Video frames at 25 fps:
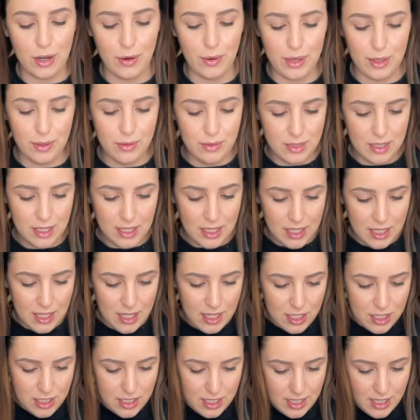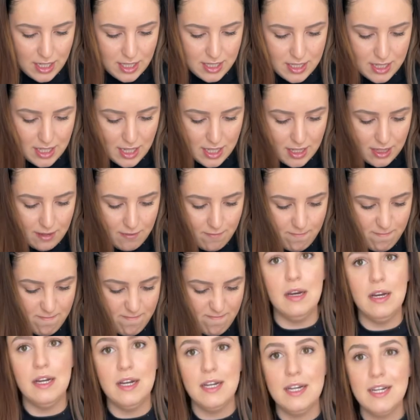oil. Actually need to get
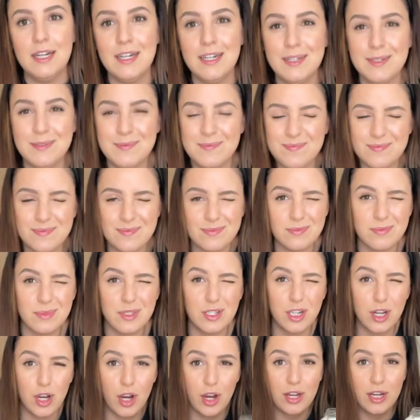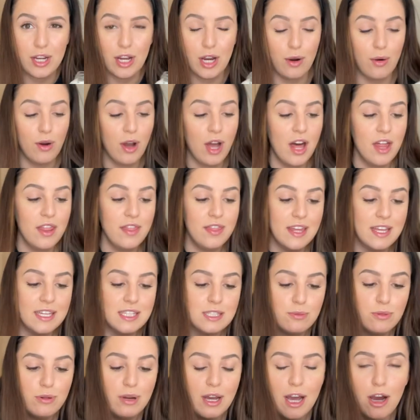that. Coconut oil. This
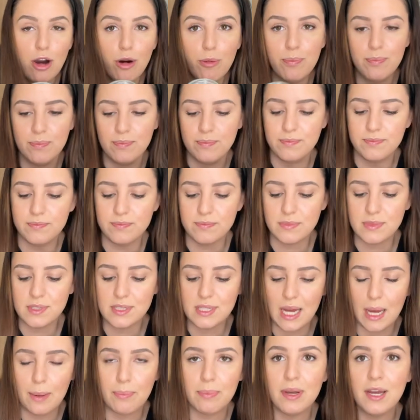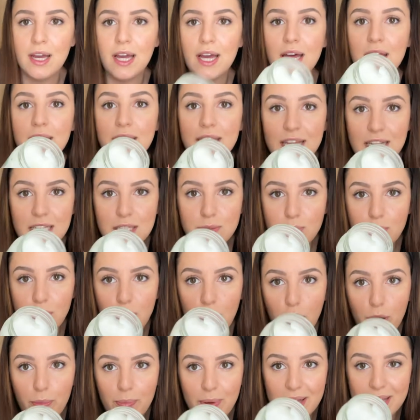will help, stab. This will
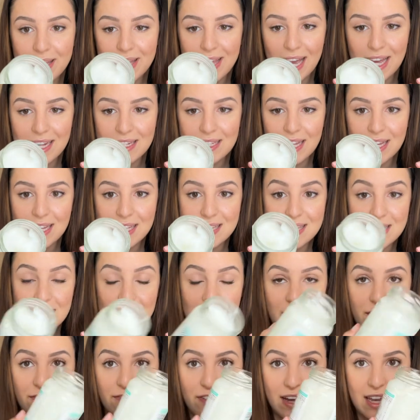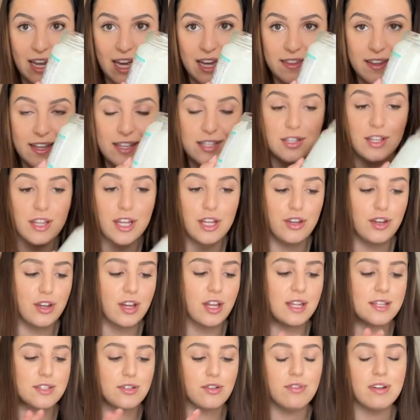help it get like solidify like this so that you can,
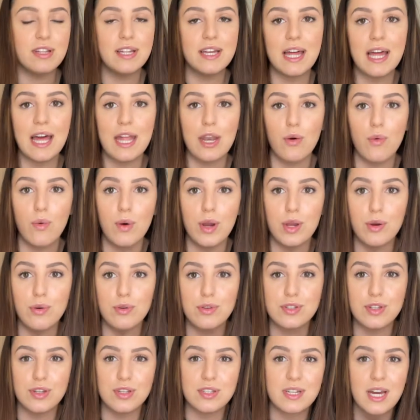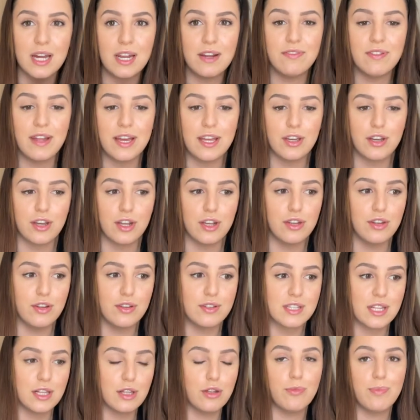it's not really an oil, so it's kind of like you can use a
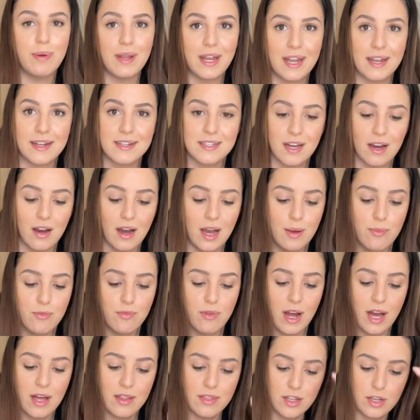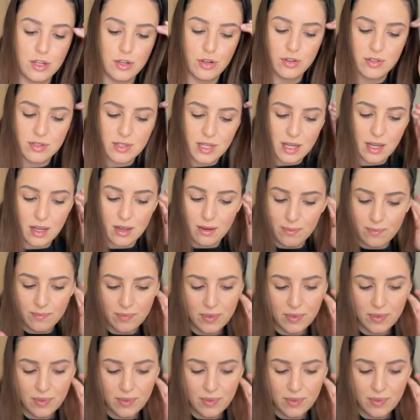little bit at a time rather than use like a